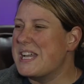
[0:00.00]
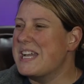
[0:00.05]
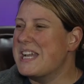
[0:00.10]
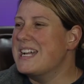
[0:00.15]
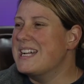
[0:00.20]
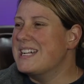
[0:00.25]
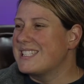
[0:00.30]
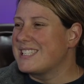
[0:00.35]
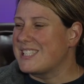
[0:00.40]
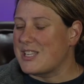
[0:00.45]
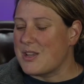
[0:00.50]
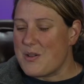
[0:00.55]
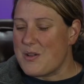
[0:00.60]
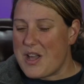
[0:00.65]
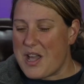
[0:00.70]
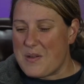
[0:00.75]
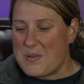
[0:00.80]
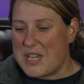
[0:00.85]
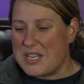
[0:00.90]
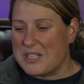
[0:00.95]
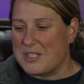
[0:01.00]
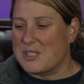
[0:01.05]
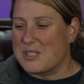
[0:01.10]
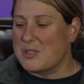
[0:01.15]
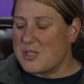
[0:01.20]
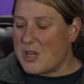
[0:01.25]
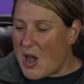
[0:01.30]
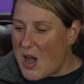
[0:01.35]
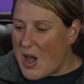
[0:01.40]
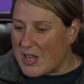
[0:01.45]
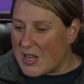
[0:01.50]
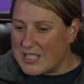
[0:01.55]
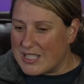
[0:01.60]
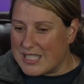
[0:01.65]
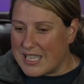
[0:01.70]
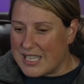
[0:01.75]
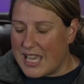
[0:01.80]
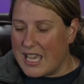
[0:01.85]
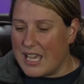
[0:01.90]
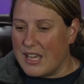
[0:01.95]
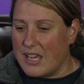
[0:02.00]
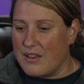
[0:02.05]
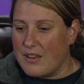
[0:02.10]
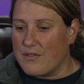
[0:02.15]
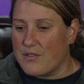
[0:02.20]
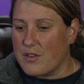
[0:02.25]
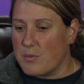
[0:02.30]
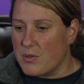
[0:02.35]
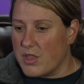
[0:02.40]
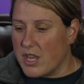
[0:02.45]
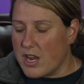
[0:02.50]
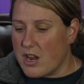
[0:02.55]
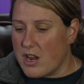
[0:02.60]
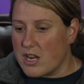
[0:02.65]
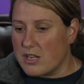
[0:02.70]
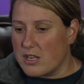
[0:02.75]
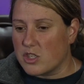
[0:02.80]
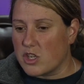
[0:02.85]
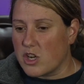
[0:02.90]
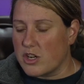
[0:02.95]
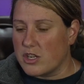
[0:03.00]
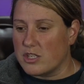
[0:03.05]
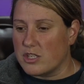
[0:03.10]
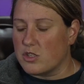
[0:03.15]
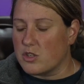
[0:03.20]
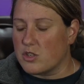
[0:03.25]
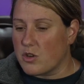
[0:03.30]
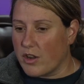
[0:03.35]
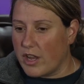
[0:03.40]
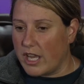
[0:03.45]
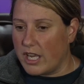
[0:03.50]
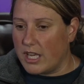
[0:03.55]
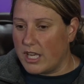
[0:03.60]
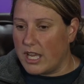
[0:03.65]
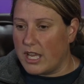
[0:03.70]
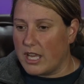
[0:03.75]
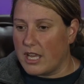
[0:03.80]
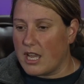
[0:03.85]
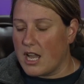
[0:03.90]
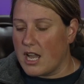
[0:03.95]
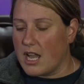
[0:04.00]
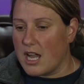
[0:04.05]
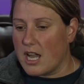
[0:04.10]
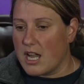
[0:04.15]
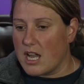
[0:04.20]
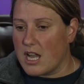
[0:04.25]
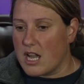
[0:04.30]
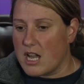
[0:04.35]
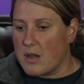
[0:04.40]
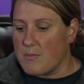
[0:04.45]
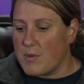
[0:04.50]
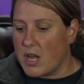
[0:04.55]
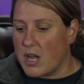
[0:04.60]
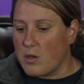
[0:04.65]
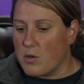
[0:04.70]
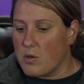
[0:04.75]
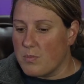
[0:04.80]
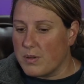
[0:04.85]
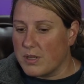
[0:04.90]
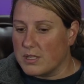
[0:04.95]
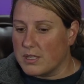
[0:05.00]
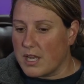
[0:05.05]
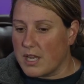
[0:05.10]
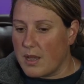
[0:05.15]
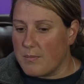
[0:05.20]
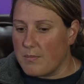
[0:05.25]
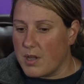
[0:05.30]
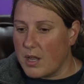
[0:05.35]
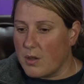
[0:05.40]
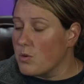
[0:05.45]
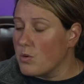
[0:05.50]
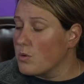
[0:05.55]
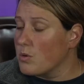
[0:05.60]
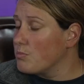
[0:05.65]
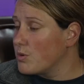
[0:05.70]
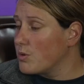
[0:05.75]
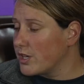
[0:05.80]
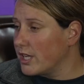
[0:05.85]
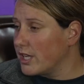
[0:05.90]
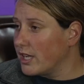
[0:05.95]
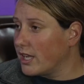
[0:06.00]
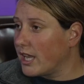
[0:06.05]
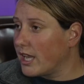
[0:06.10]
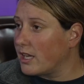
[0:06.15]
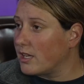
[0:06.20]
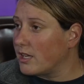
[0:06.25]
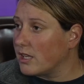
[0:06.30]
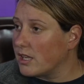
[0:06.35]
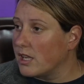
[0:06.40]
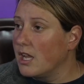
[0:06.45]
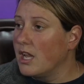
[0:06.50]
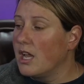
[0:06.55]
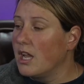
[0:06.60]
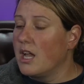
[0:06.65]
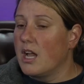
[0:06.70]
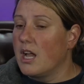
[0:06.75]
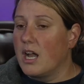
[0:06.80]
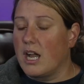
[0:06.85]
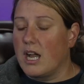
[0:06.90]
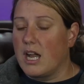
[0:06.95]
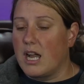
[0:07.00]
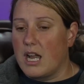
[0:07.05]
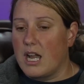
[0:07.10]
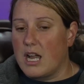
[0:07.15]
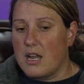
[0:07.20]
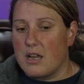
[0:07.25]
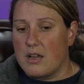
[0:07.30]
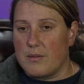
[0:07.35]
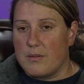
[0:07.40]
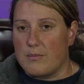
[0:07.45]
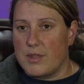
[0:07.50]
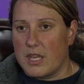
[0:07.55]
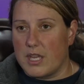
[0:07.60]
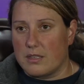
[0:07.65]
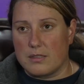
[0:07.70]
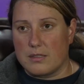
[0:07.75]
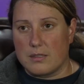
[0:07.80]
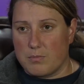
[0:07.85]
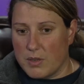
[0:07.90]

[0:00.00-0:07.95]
So I went to dogs. And from there, I started training. I opened up my own boarding kennel that's been